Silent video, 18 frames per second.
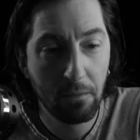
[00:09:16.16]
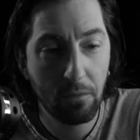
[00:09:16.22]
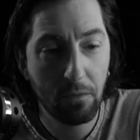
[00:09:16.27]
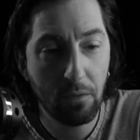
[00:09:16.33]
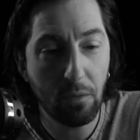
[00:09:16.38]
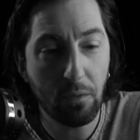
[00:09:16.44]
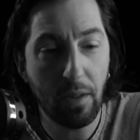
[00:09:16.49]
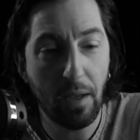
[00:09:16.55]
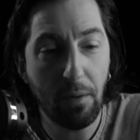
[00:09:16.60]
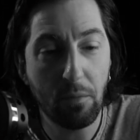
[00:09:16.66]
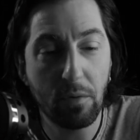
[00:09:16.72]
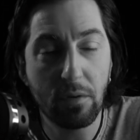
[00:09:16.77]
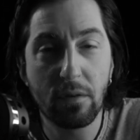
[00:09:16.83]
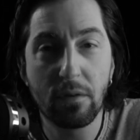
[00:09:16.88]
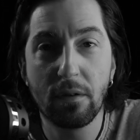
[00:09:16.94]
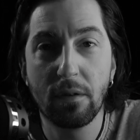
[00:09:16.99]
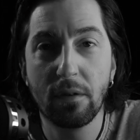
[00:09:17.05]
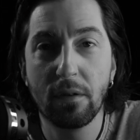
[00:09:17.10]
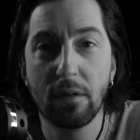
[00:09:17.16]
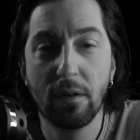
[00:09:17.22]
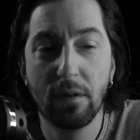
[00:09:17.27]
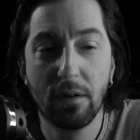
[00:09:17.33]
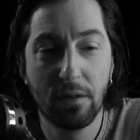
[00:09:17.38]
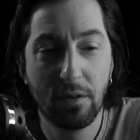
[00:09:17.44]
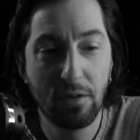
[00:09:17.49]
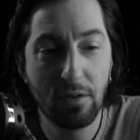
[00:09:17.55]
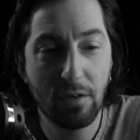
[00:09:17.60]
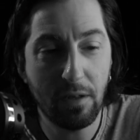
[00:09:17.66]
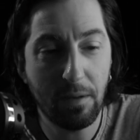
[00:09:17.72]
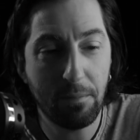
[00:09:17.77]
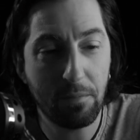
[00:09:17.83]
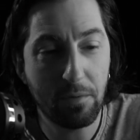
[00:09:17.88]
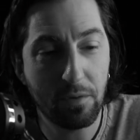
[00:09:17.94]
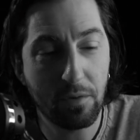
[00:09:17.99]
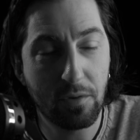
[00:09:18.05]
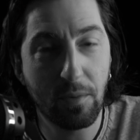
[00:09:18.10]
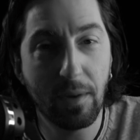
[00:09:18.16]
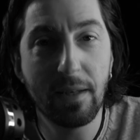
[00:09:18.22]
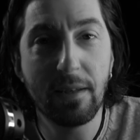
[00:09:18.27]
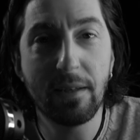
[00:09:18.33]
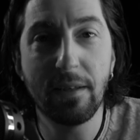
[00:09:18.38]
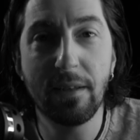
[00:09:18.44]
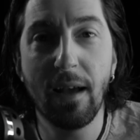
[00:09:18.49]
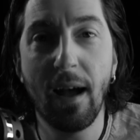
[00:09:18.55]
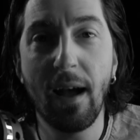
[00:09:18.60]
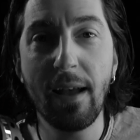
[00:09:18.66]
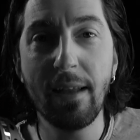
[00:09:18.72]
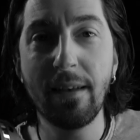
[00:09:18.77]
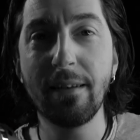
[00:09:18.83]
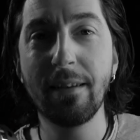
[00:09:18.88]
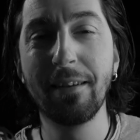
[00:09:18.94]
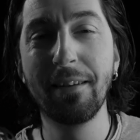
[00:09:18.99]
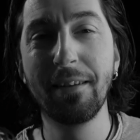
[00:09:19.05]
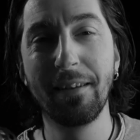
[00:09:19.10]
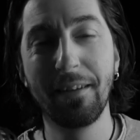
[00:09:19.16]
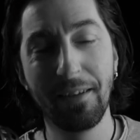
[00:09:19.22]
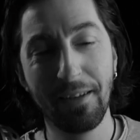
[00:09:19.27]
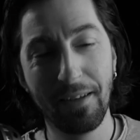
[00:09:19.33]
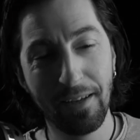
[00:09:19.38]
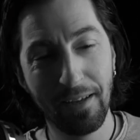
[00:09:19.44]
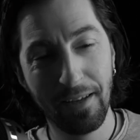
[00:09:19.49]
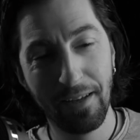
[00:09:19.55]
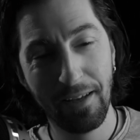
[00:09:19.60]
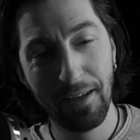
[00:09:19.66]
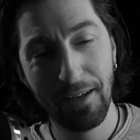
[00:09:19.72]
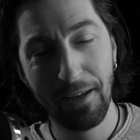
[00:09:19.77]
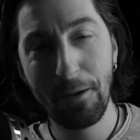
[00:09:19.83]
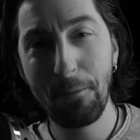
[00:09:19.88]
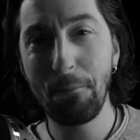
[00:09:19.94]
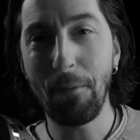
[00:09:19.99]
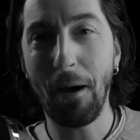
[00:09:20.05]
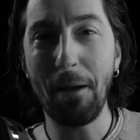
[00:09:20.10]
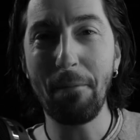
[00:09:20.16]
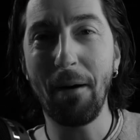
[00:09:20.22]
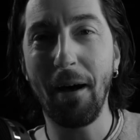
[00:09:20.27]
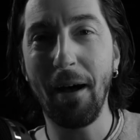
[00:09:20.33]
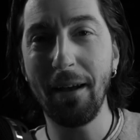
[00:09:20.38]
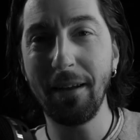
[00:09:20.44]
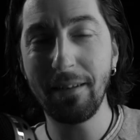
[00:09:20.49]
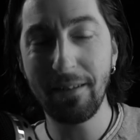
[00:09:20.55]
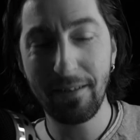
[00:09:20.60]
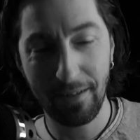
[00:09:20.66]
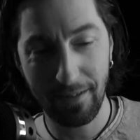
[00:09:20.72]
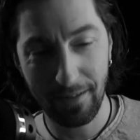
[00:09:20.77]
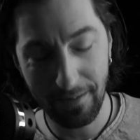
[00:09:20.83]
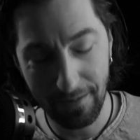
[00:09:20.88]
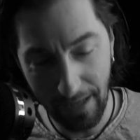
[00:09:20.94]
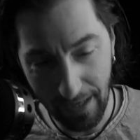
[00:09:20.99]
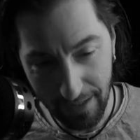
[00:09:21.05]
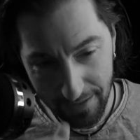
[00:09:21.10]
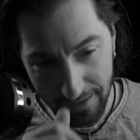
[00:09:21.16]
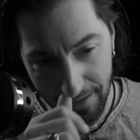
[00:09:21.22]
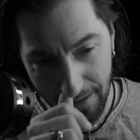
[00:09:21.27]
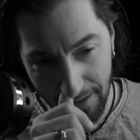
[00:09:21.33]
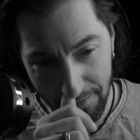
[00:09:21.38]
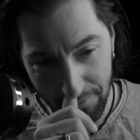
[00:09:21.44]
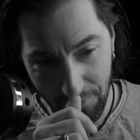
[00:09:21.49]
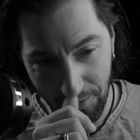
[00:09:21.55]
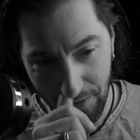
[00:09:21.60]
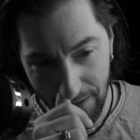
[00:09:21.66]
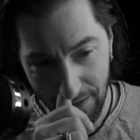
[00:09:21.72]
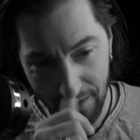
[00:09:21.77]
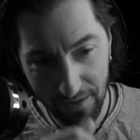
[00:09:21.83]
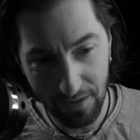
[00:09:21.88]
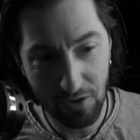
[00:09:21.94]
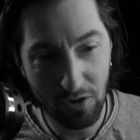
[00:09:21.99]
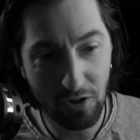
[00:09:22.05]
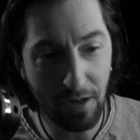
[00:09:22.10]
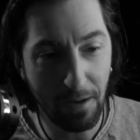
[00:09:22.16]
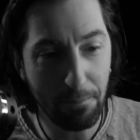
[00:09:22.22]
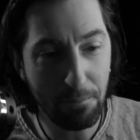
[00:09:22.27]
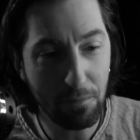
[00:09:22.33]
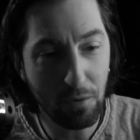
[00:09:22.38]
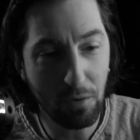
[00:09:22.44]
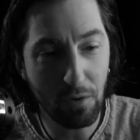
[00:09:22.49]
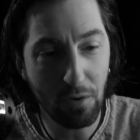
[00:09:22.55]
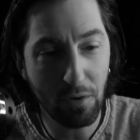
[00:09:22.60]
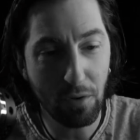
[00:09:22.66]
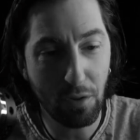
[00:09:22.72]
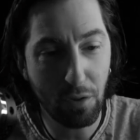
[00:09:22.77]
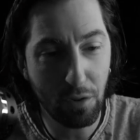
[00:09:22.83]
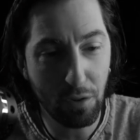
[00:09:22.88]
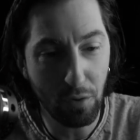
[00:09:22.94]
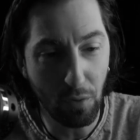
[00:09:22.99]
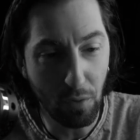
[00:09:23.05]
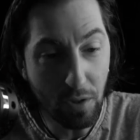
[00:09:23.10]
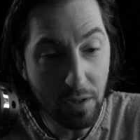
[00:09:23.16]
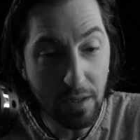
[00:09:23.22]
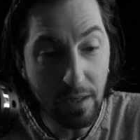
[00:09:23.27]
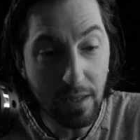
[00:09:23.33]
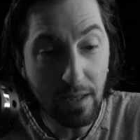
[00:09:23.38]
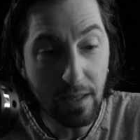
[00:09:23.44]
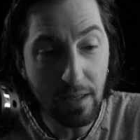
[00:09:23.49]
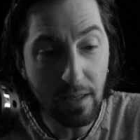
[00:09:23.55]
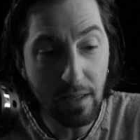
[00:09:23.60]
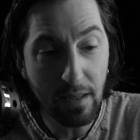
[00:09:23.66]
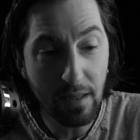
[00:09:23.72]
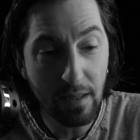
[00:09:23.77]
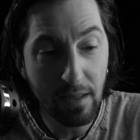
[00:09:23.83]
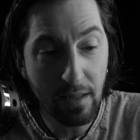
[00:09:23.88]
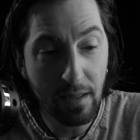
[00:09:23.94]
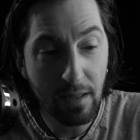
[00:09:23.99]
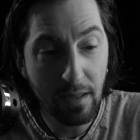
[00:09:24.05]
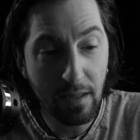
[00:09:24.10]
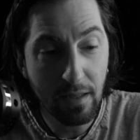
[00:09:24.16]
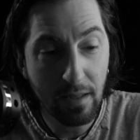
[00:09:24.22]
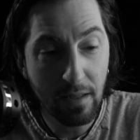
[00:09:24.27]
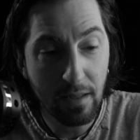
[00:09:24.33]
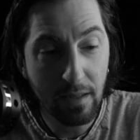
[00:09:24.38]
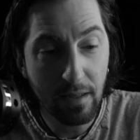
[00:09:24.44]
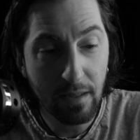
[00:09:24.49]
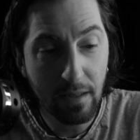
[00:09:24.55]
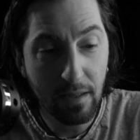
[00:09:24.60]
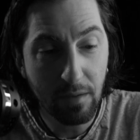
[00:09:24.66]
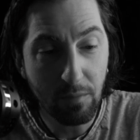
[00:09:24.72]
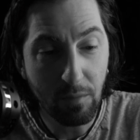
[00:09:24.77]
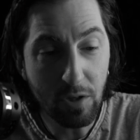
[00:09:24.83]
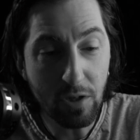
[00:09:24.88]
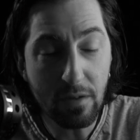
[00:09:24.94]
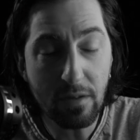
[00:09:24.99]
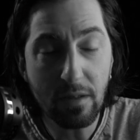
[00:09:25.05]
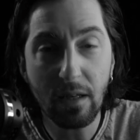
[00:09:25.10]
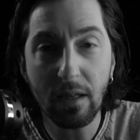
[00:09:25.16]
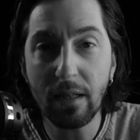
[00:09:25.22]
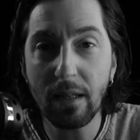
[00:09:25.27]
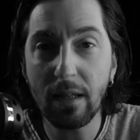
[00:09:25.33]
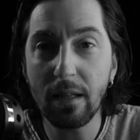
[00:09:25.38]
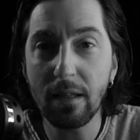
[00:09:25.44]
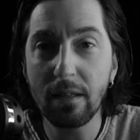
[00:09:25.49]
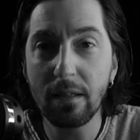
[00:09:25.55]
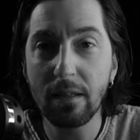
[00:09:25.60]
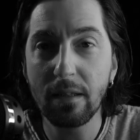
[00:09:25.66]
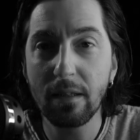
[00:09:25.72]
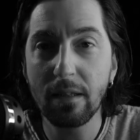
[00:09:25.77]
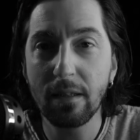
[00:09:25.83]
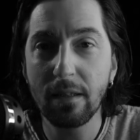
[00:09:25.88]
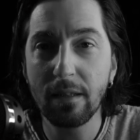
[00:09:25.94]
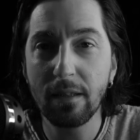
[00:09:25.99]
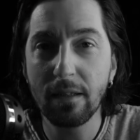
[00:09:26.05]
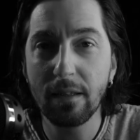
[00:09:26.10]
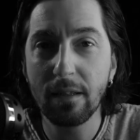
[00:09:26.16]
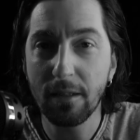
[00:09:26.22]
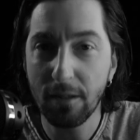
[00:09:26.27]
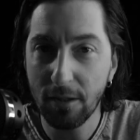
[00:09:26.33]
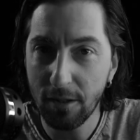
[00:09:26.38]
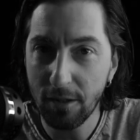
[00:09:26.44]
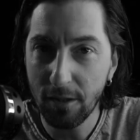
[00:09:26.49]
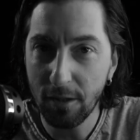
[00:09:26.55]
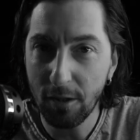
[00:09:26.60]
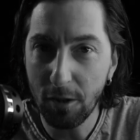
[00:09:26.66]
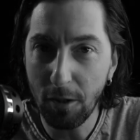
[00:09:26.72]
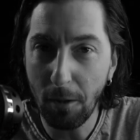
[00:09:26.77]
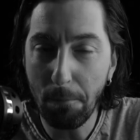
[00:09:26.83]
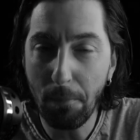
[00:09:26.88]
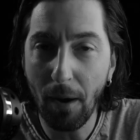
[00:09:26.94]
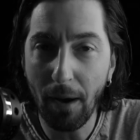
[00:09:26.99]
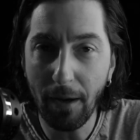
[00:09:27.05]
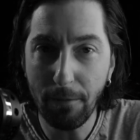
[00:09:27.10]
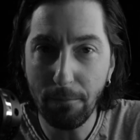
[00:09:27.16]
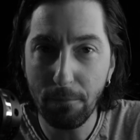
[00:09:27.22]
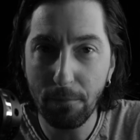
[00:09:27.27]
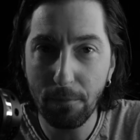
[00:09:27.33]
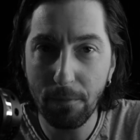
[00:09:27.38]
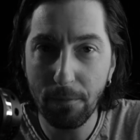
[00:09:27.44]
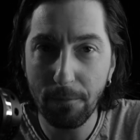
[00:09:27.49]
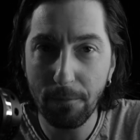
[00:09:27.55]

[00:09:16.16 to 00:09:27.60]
So that was chapter 29. Bye-bye till next time with chapter 30, which is titled The Pipe.